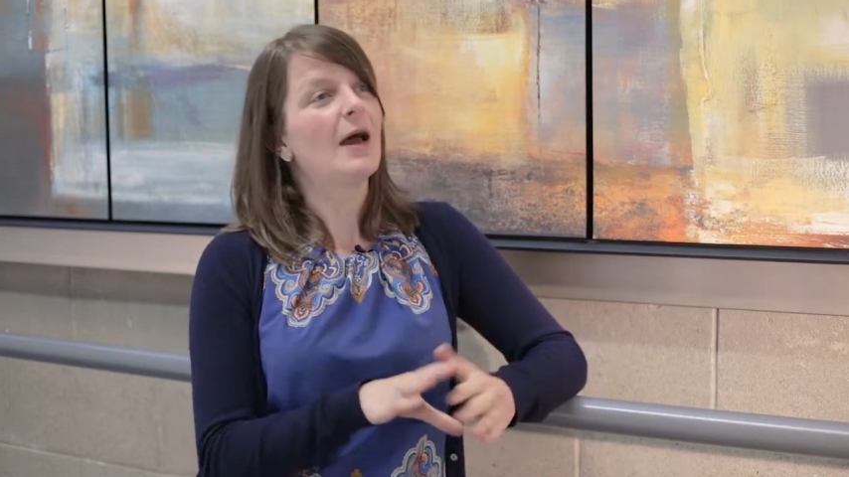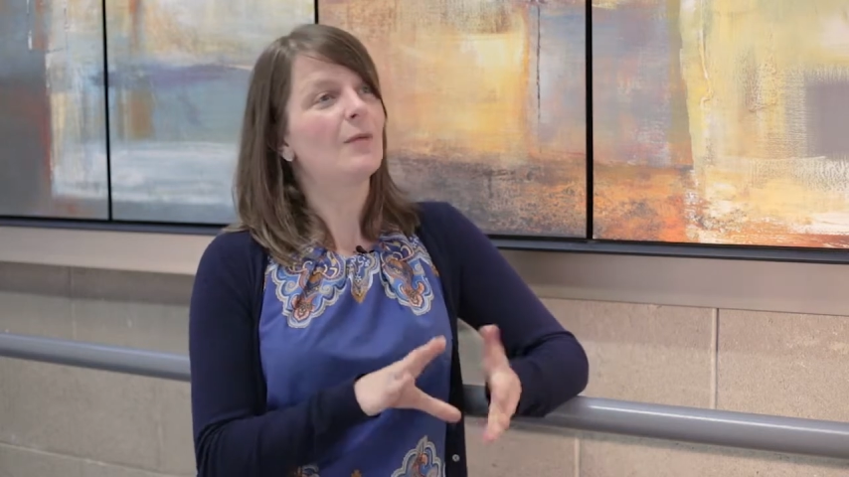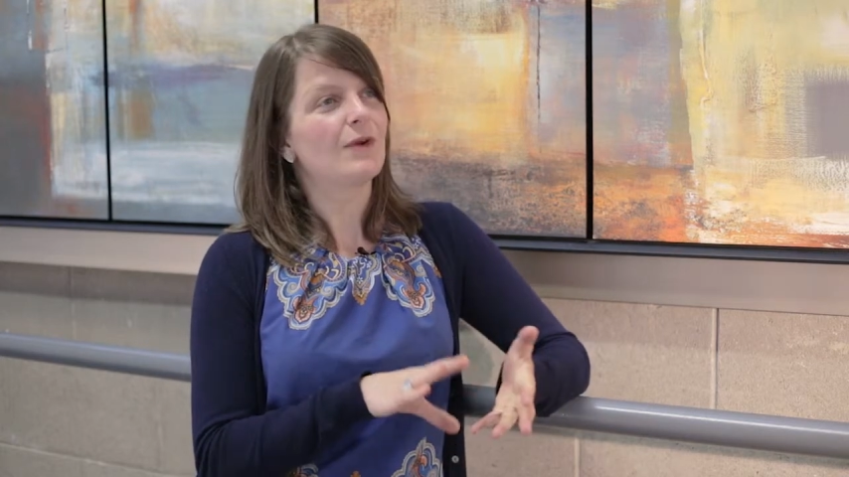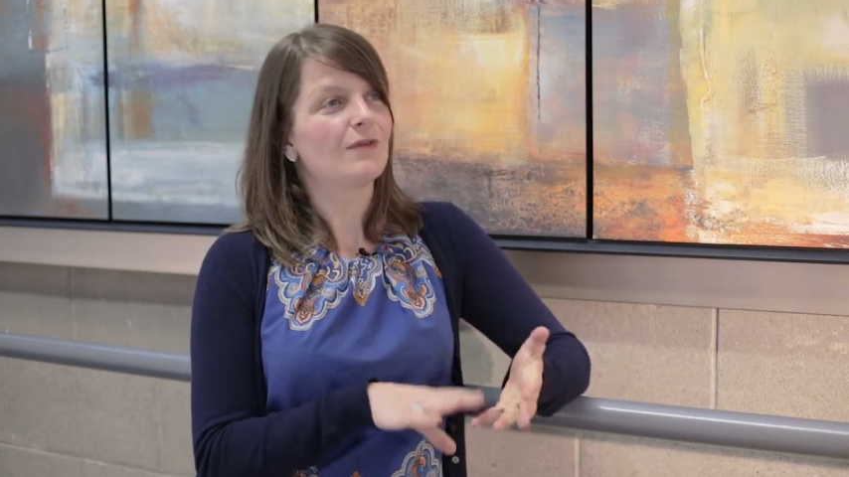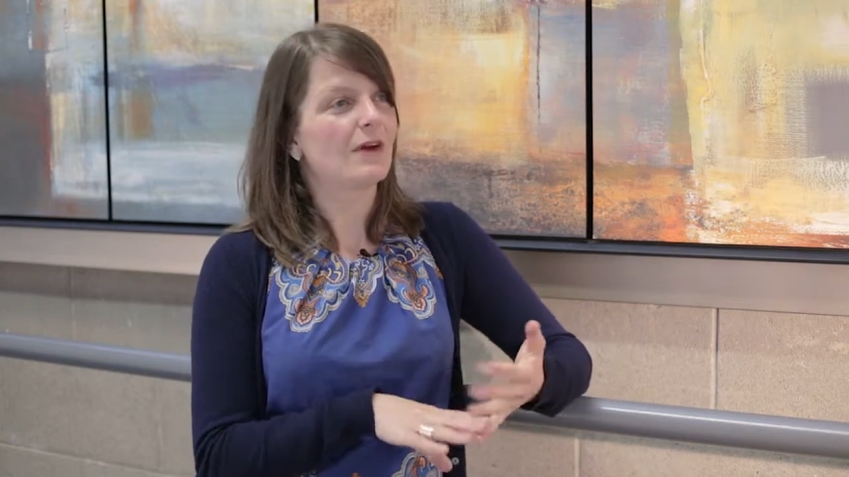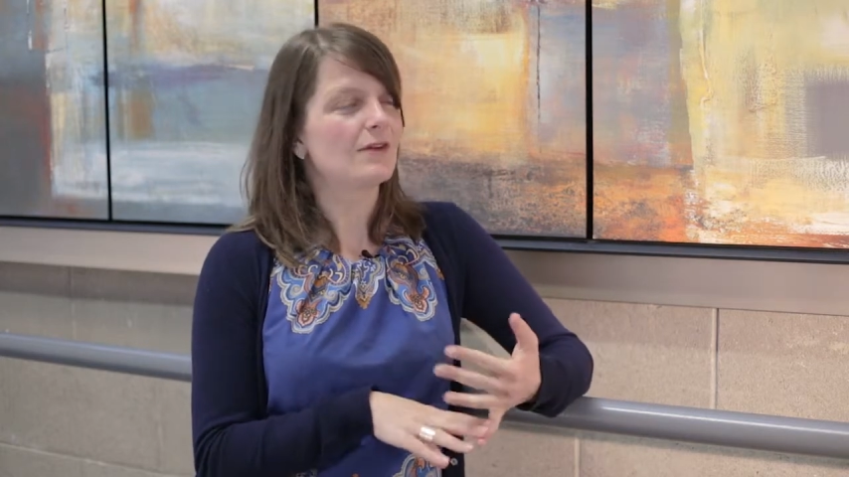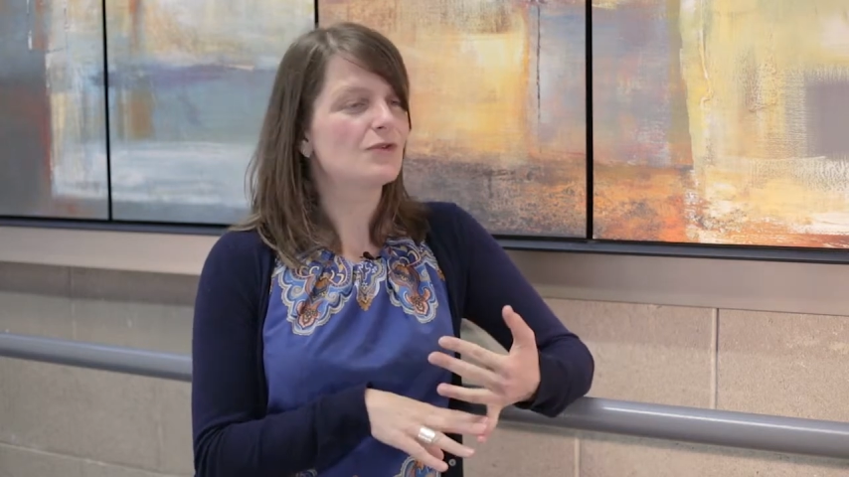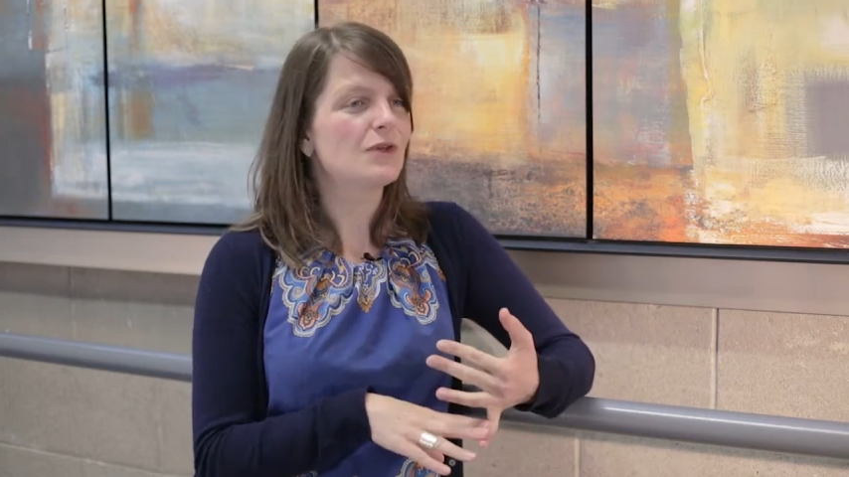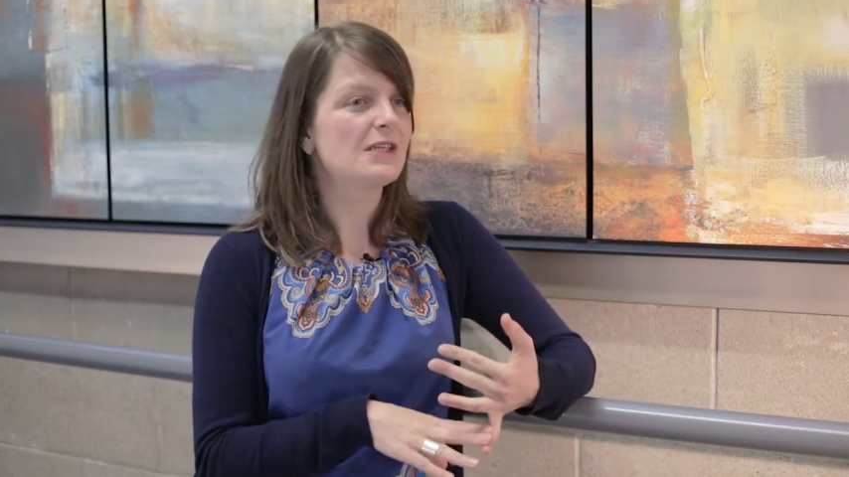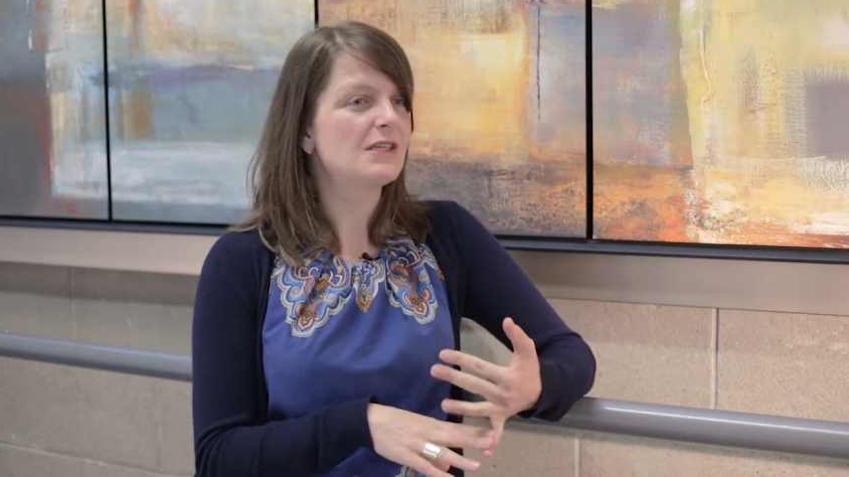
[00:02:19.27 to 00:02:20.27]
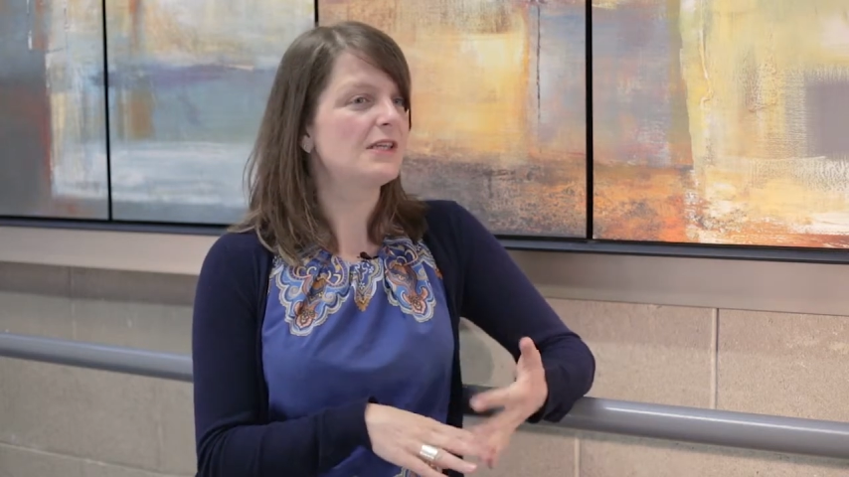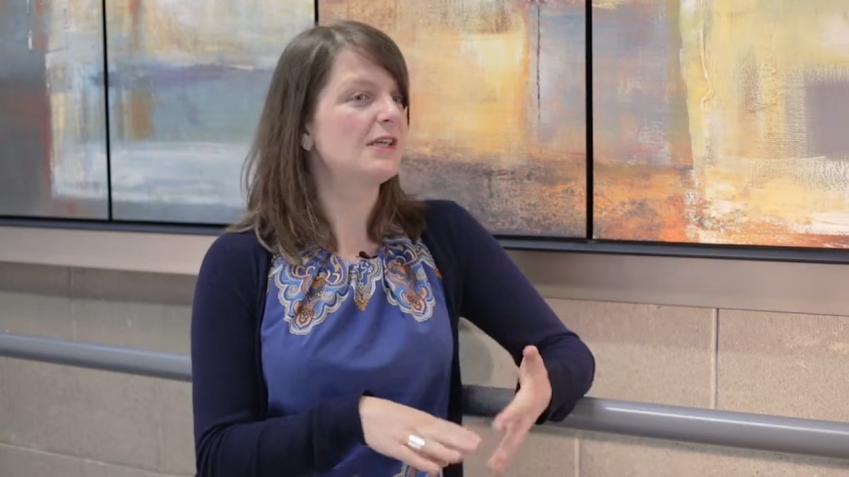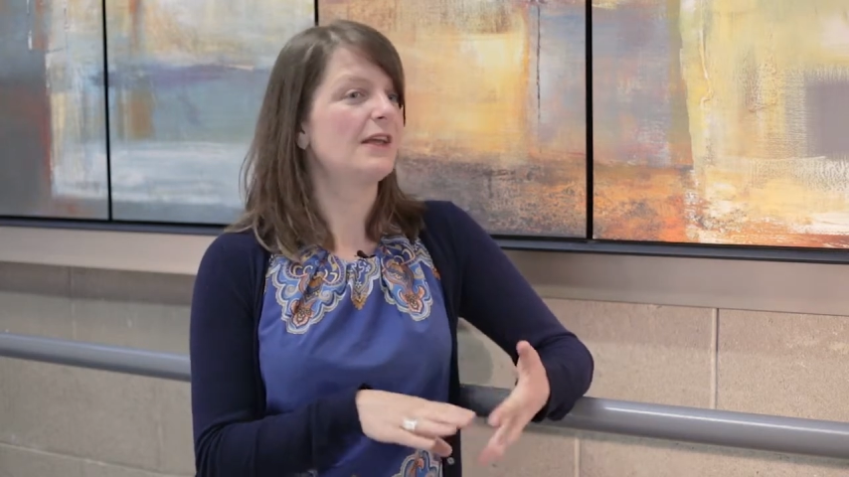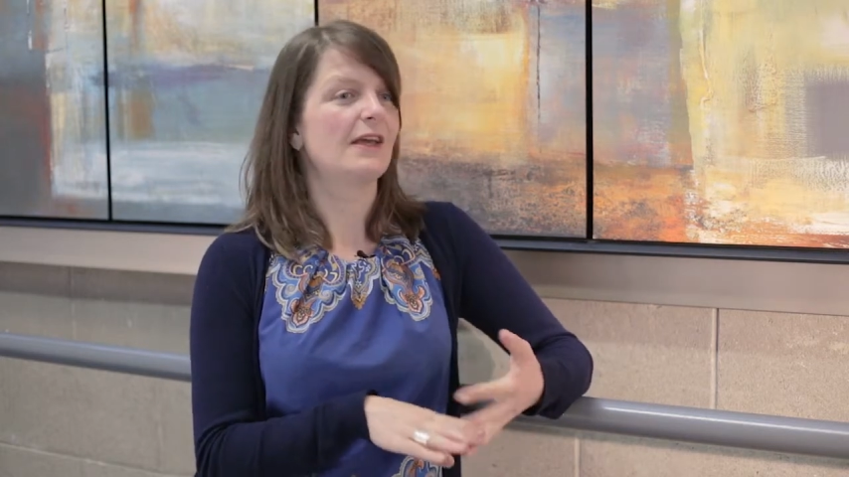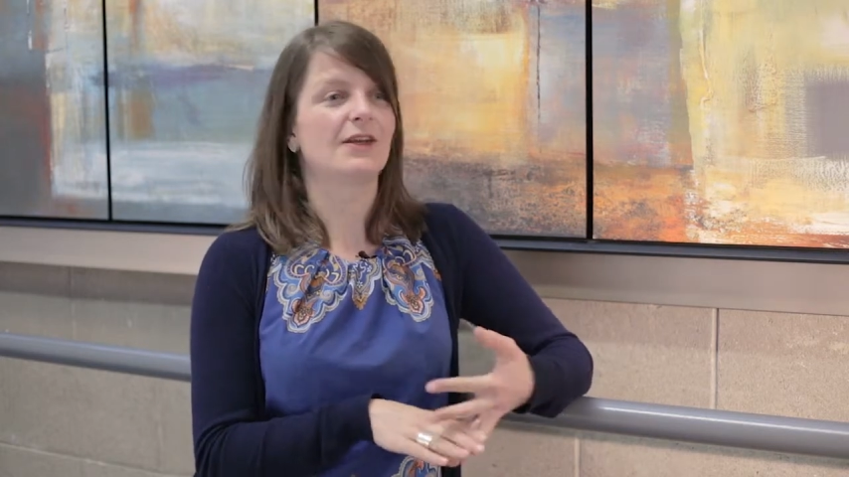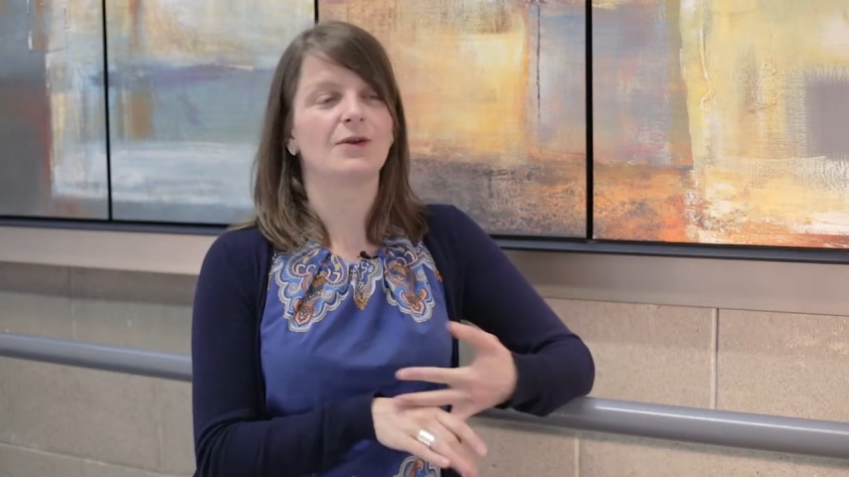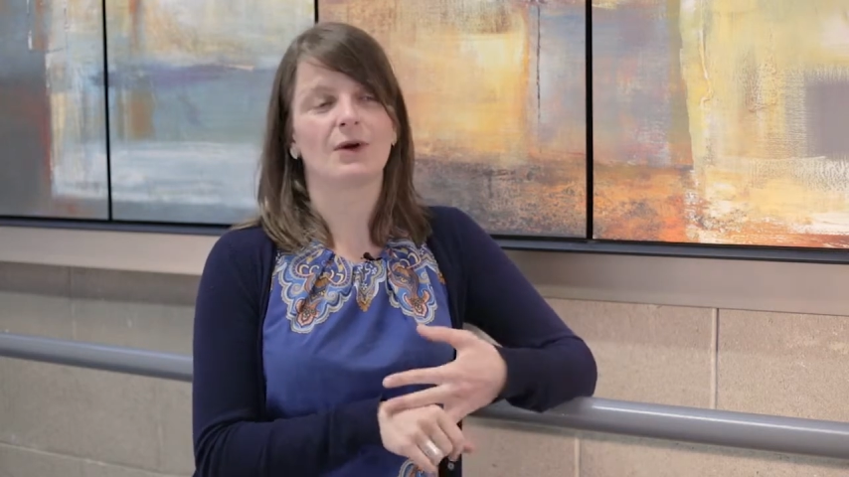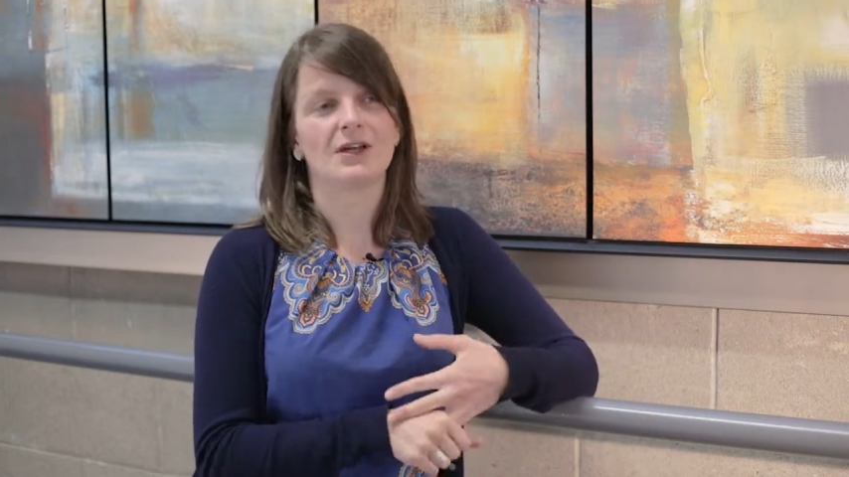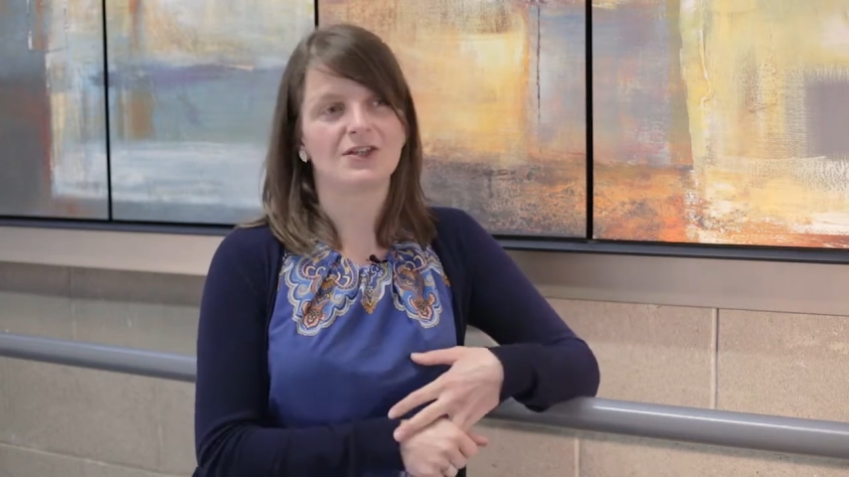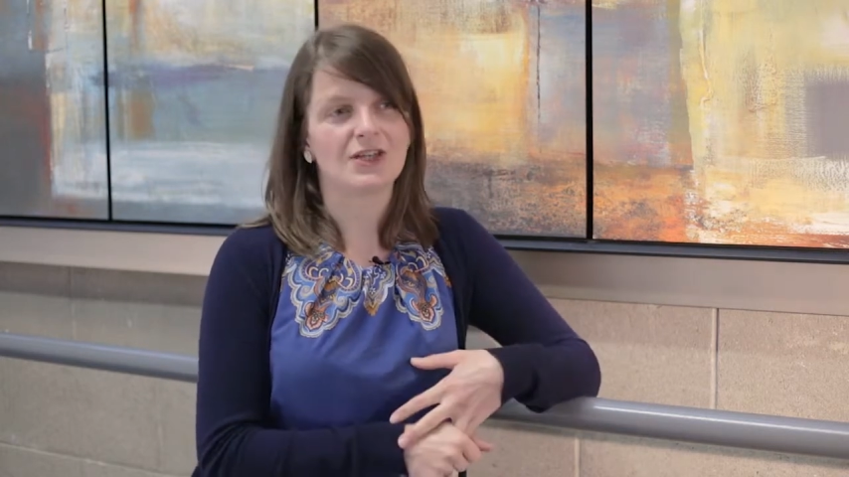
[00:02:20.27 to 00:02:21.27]
We've got Trinity,
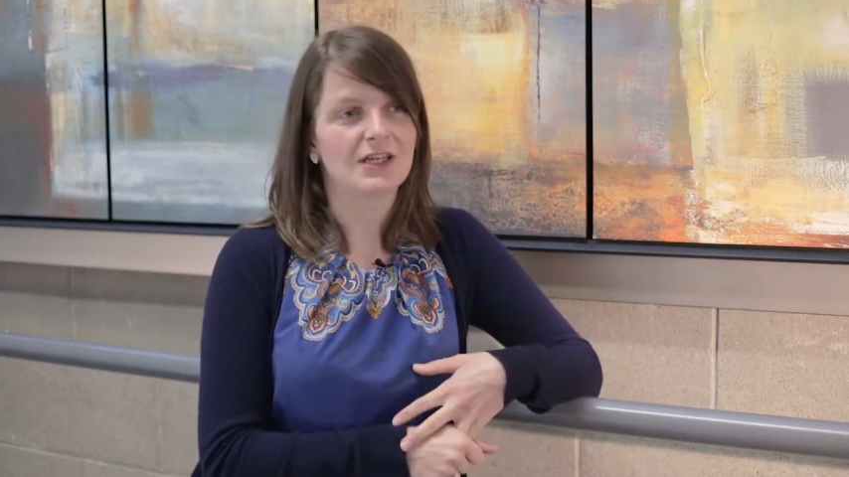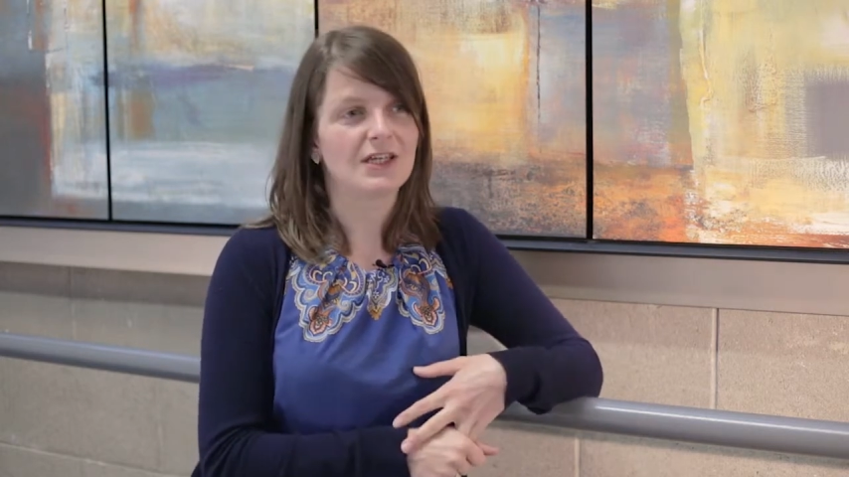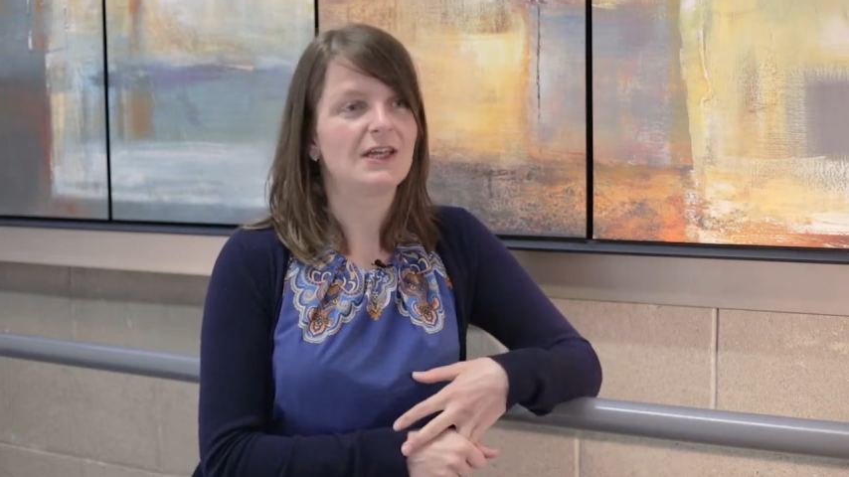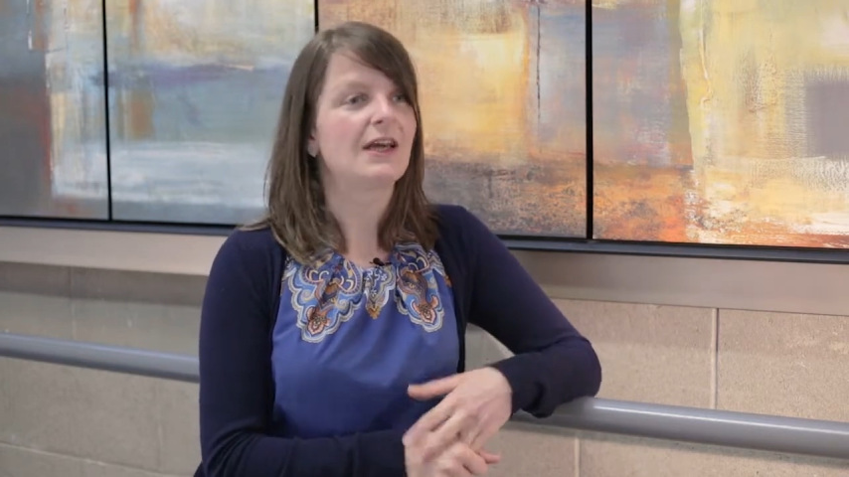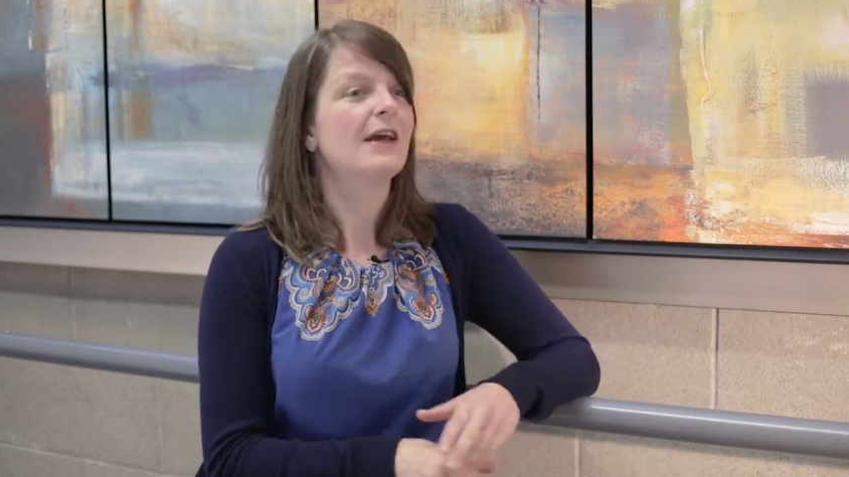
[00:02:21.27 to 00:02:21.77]
NUIG,